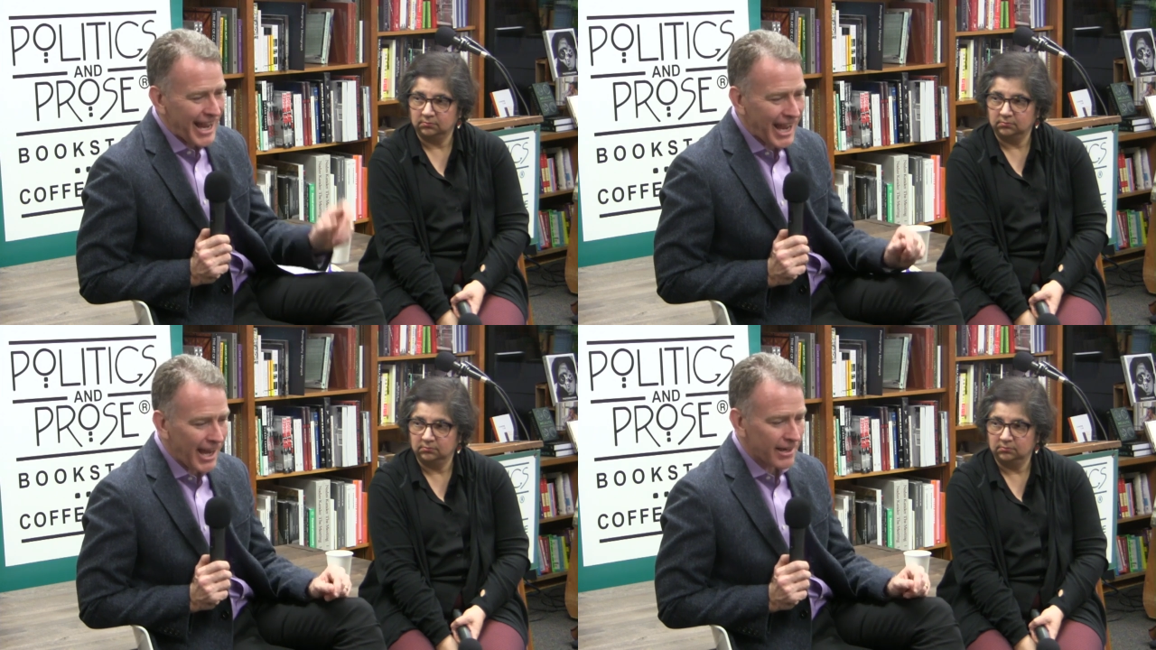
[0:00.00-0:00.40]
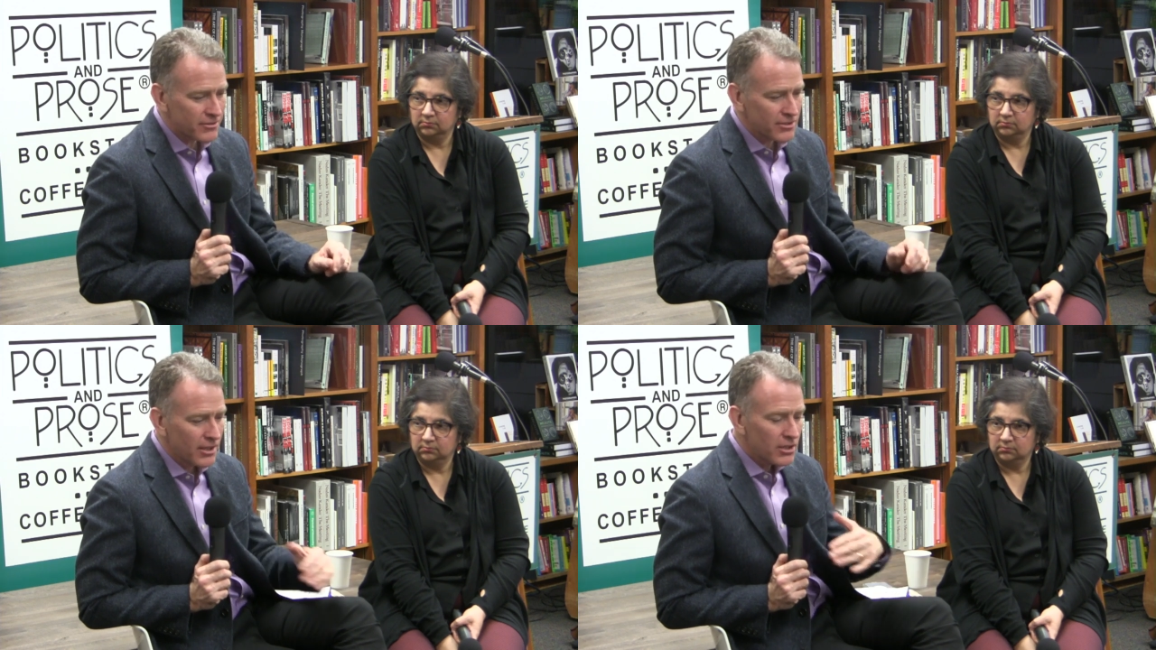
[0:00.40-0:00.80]

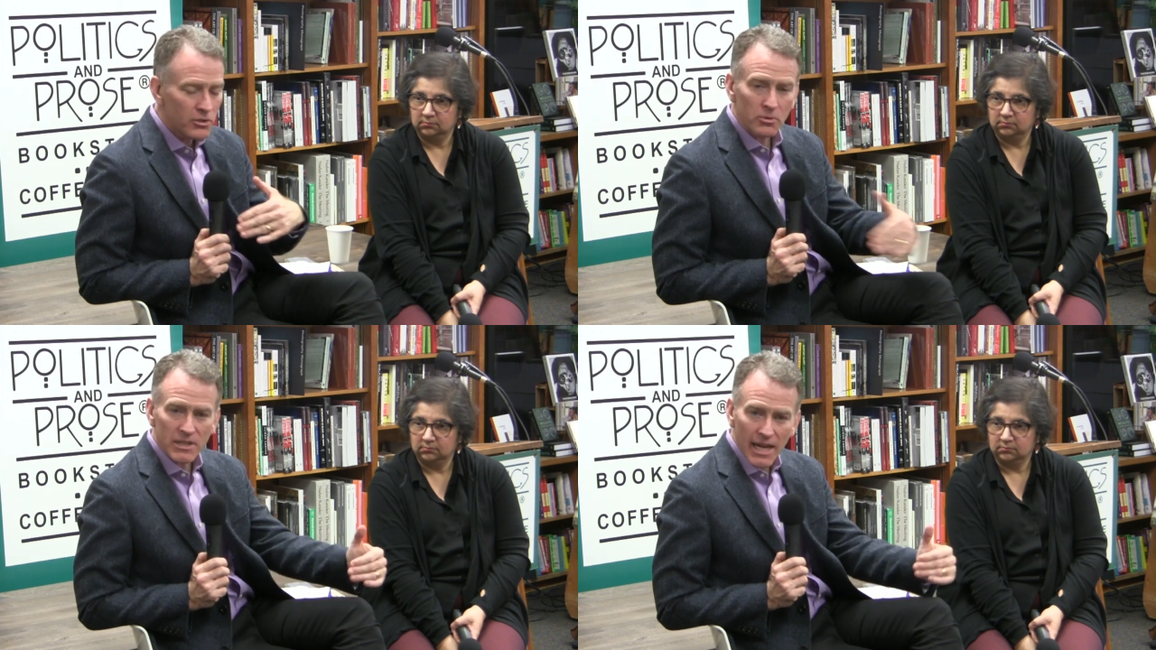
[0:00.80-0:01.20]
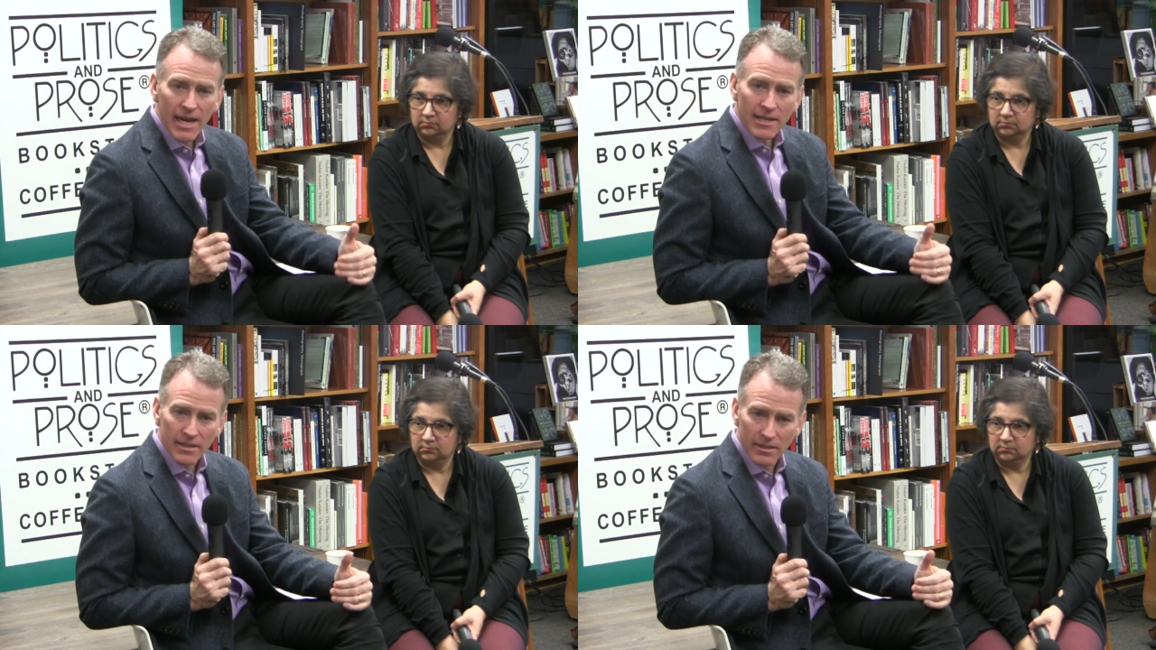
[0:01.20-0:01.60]
Speaker 1: act
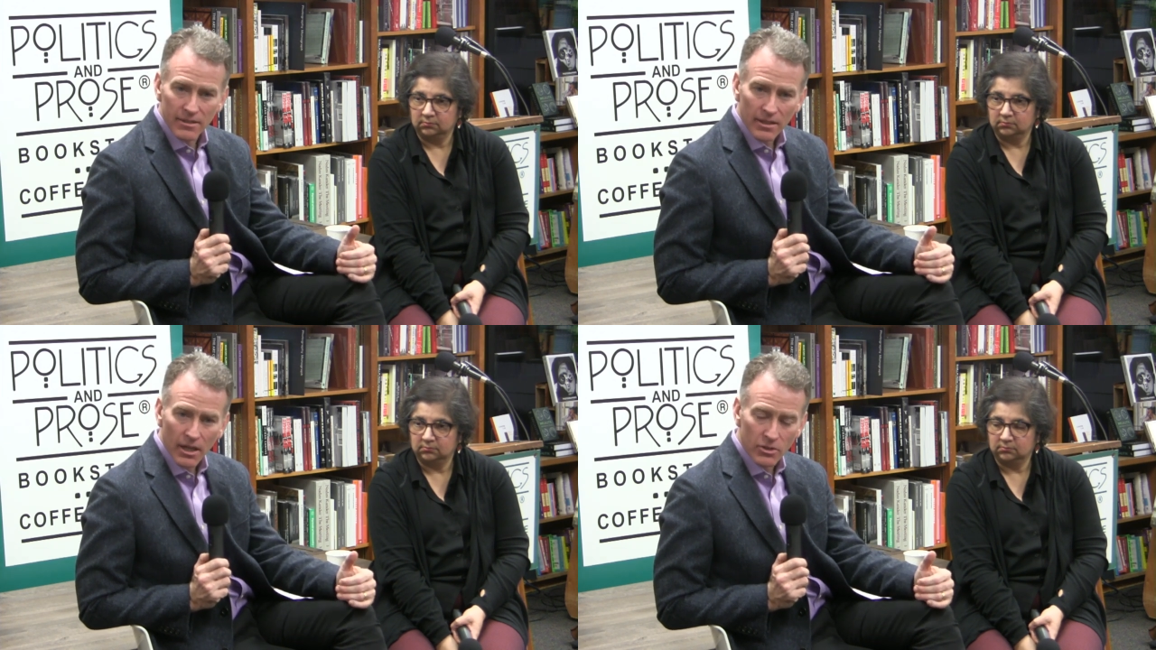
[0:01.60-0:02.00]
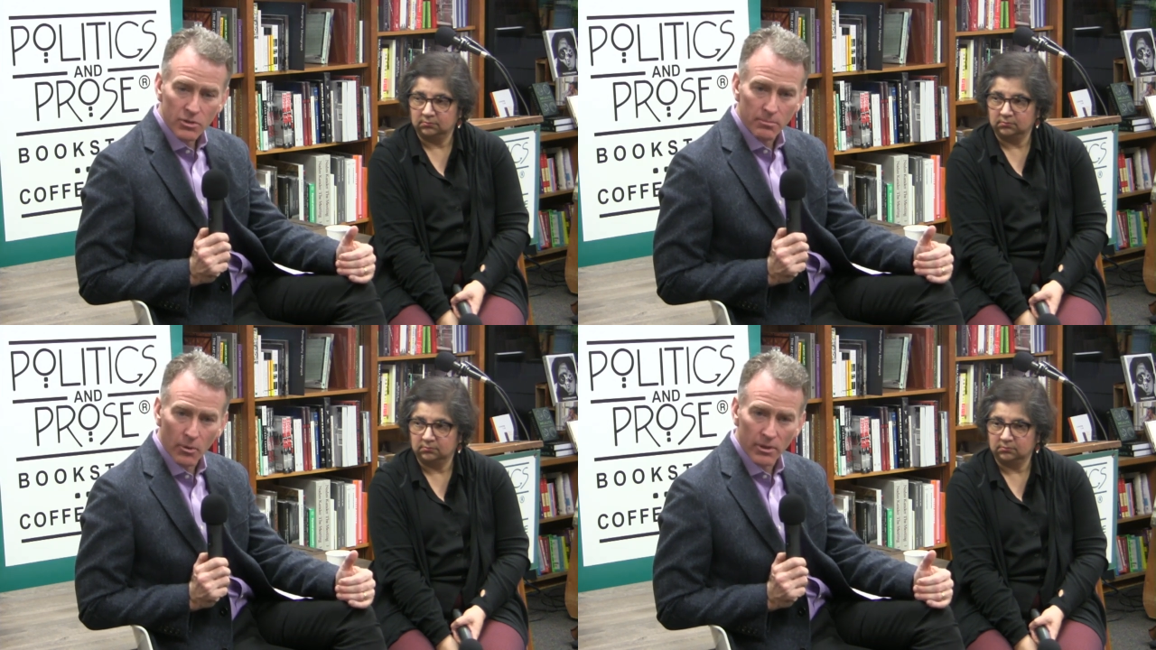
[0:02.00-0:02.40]
created a
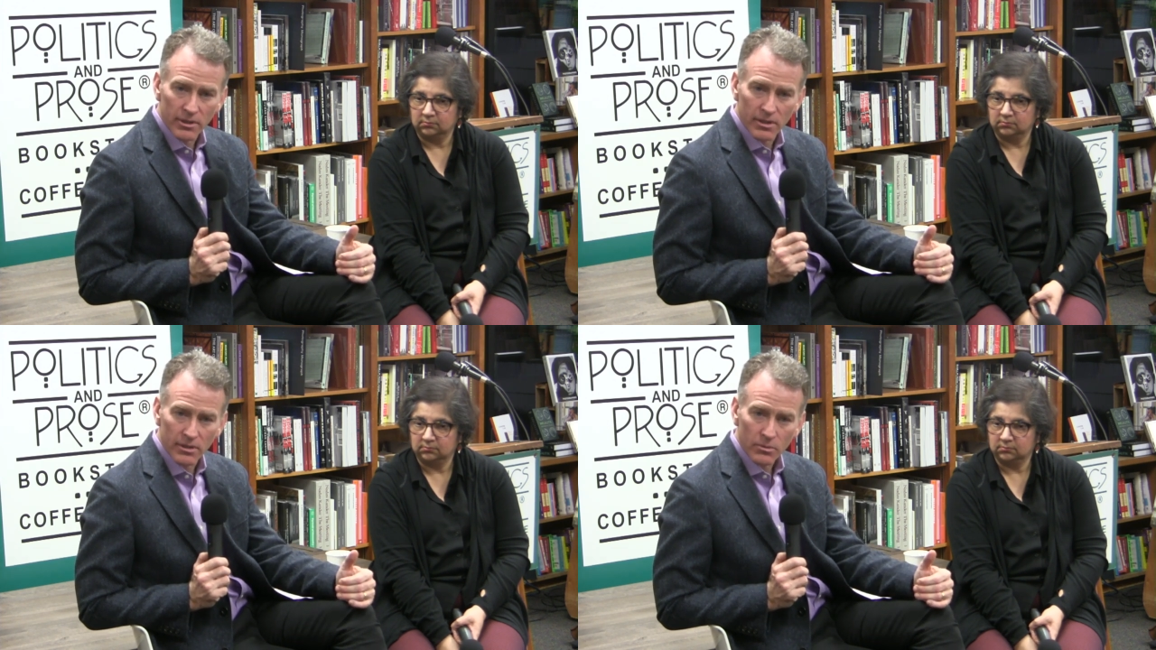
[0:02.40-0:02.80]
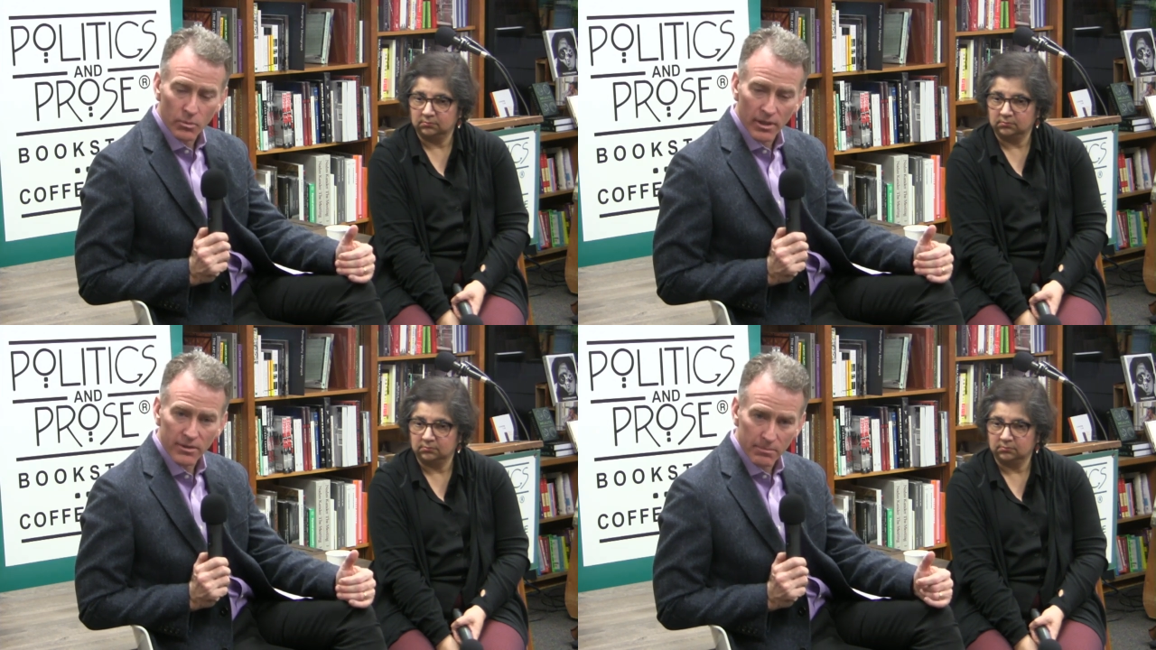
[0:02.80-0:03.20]
new border
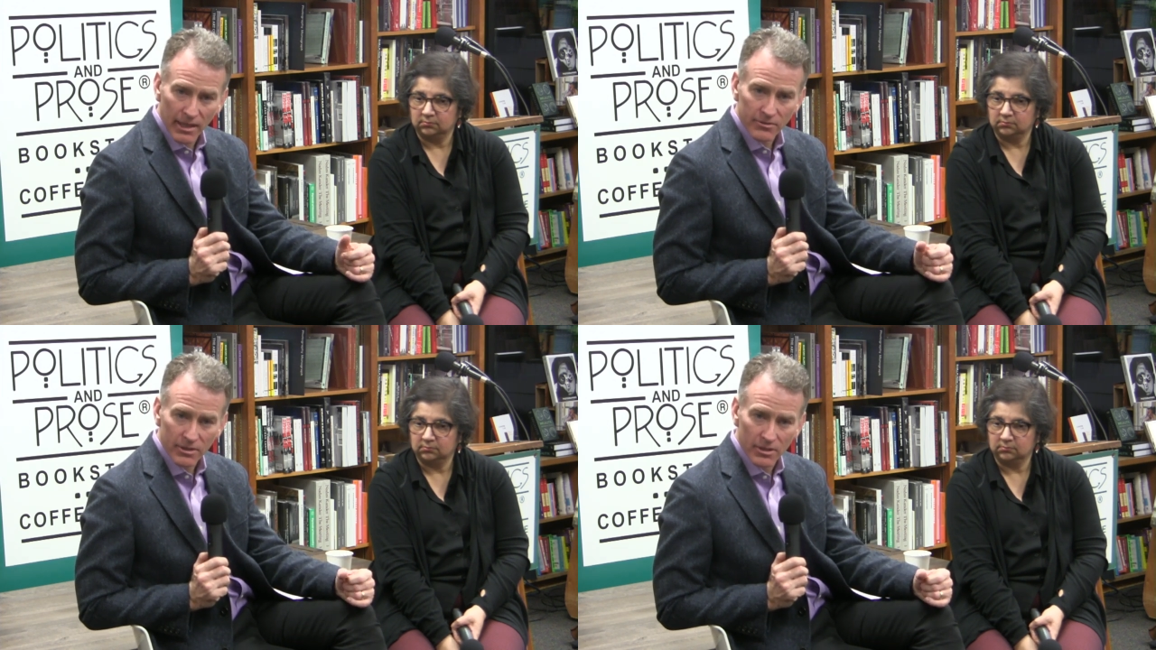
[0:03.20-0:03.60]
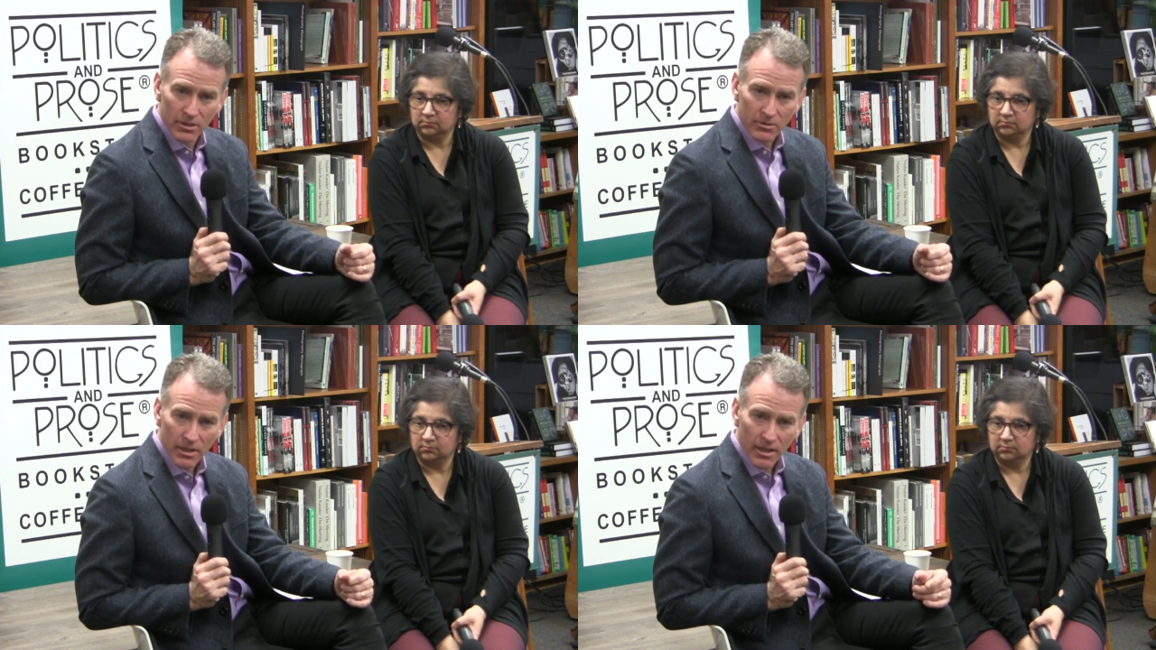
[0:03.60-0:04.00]
with
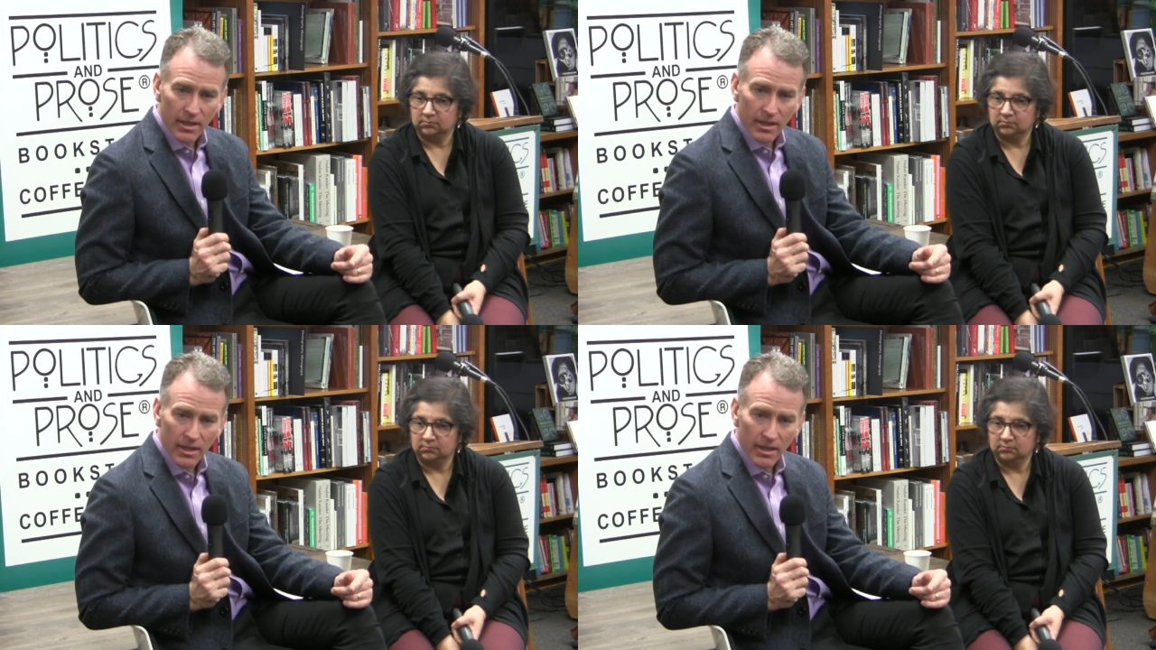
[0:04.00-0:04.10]
Mexico.